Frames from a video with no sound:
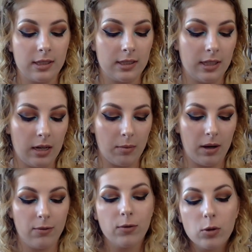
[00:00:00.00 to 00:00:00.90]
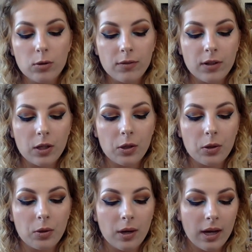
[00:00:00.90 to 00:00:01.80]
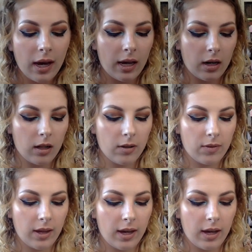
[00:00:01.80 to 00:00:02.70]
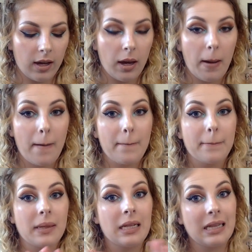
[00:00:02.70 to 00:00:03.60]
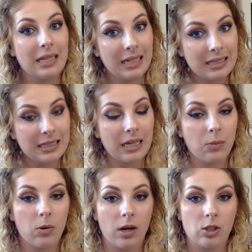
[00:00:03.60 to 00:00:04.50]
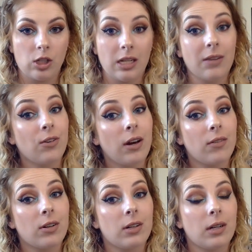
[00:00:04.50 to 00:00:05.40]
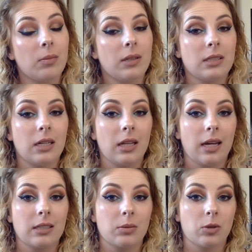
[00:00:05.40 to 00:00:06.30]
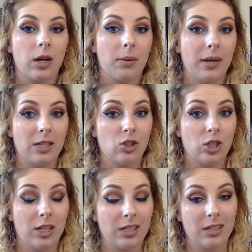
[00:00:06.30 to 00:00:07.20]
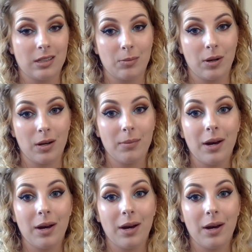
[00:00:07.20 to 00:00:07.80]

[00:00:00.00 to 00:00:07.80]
in seeing my full review and all of that, please keep watching. And if you haven't already, please hit like, subscribe, and share down at the bottom.